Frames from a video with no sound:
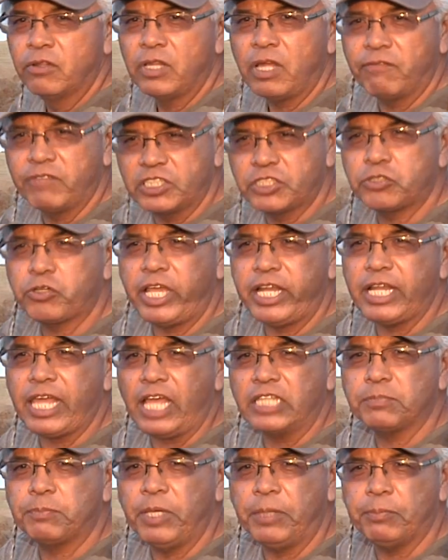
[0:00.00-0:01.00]
of the Straight
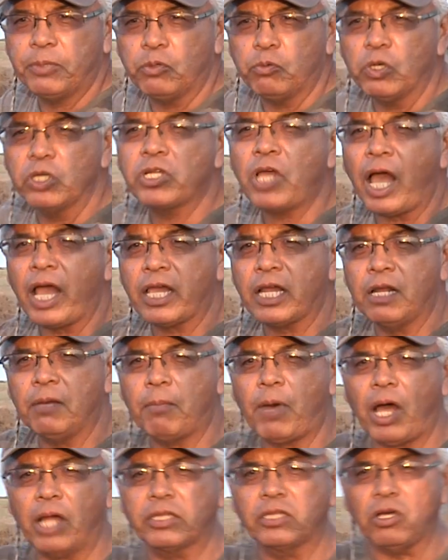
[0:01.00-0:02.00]
Lands people. We're talking
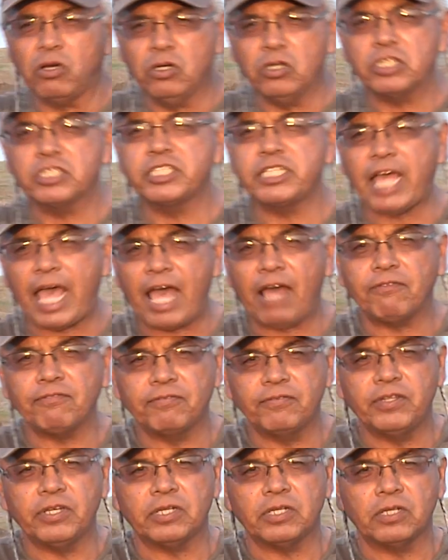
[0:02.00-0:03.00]
about the hook staff,
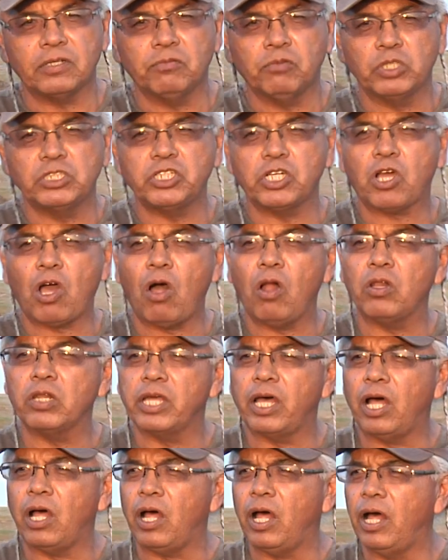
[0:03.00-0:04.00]
what you call
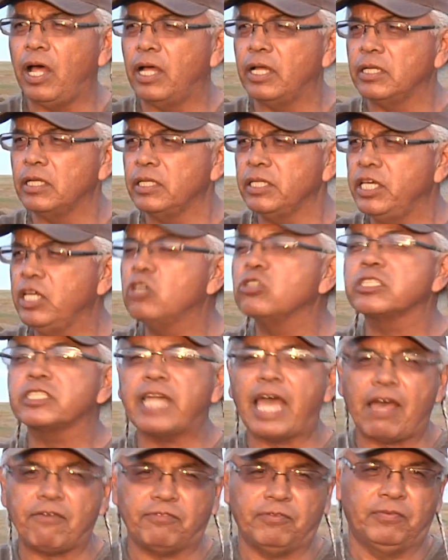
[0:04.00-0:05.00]
the eagle
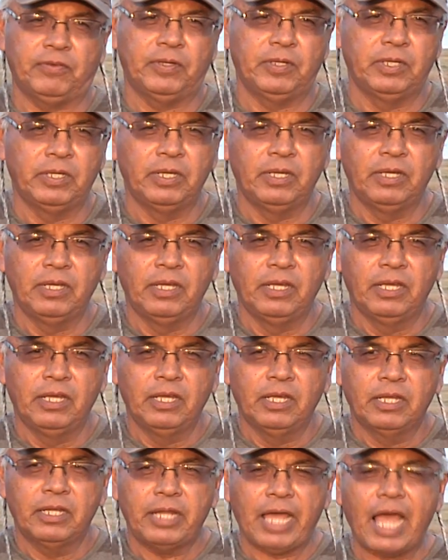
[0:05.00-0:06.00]
staff.
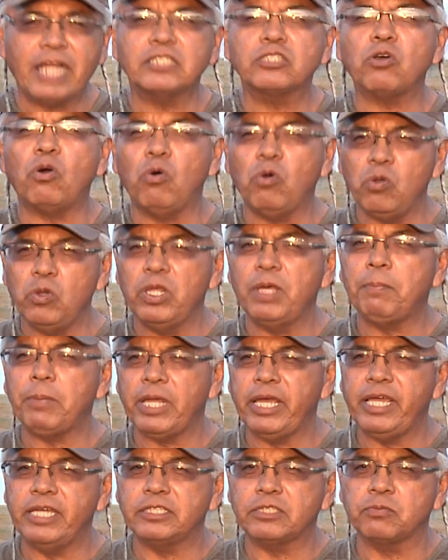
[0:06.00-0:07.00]
That's the only
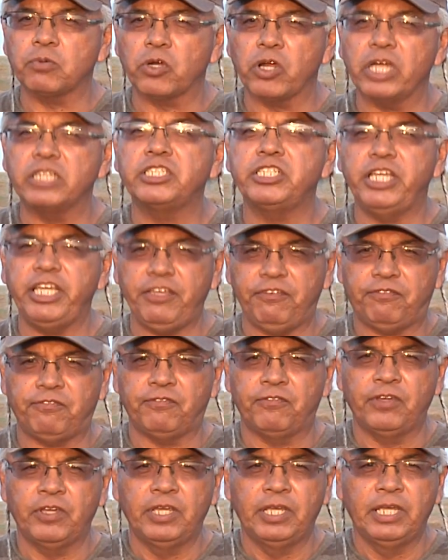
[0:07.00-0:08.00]
place where a chief
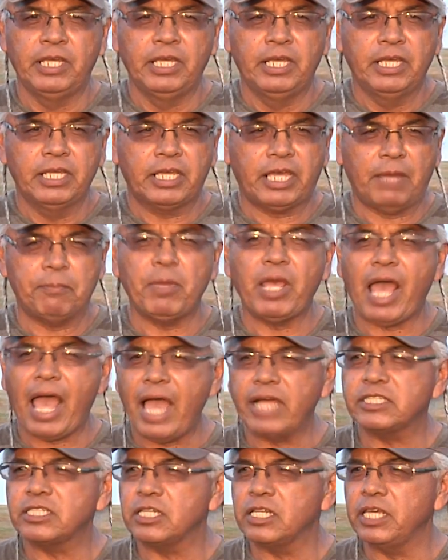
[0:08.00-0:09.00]
can be
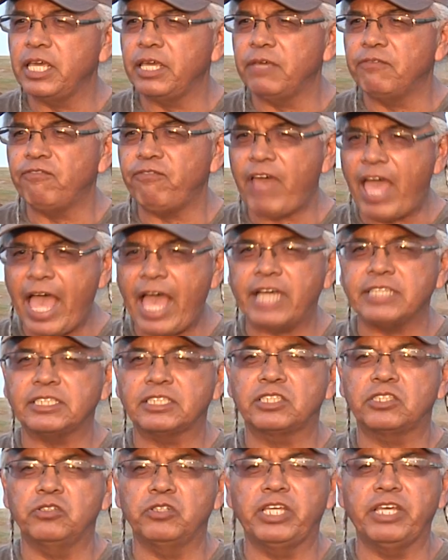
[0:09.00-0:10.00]
actually
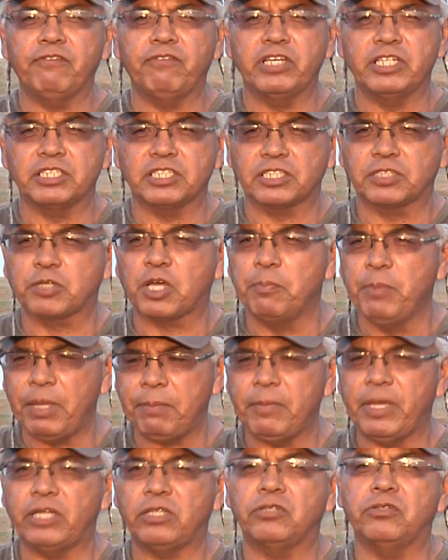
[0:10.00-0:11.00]
fast to give his
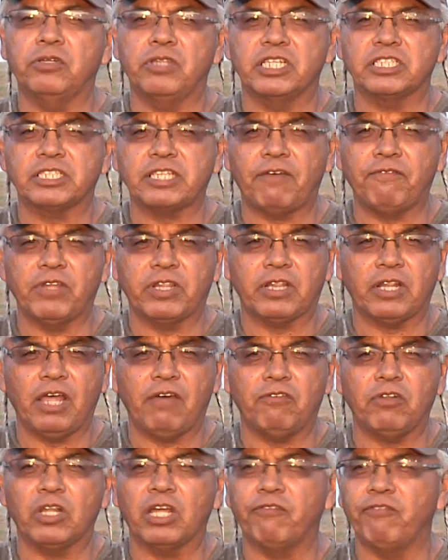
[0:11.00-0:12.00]
commitment to the 7th
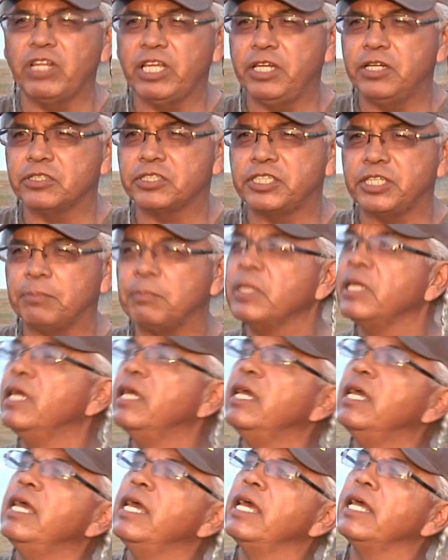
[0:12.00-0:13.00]
level of leadership.
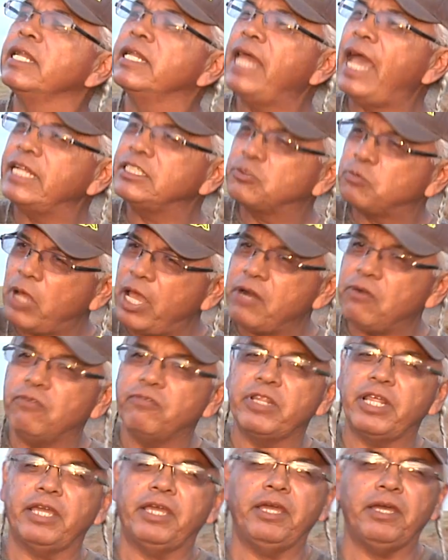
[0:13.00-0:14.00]
That's right
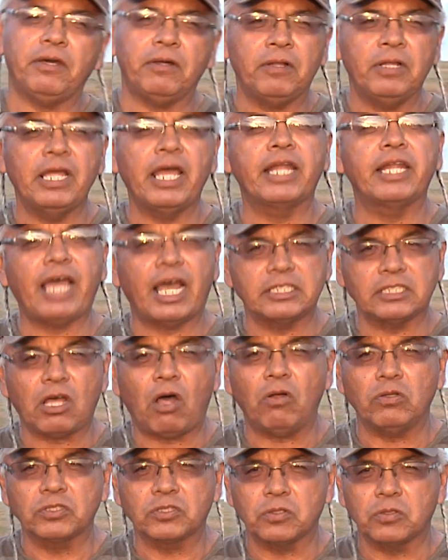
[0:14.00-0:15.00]
over the hill, and that's
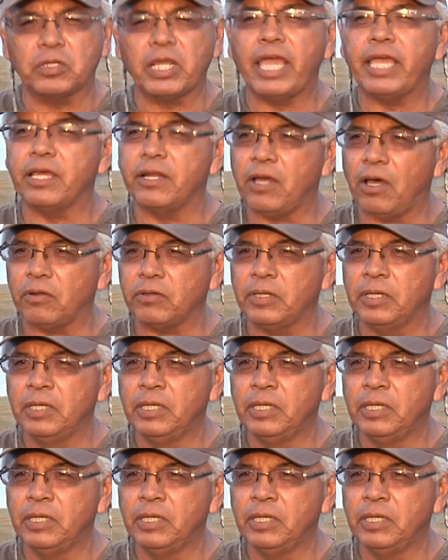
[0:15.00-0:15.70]
also taken out.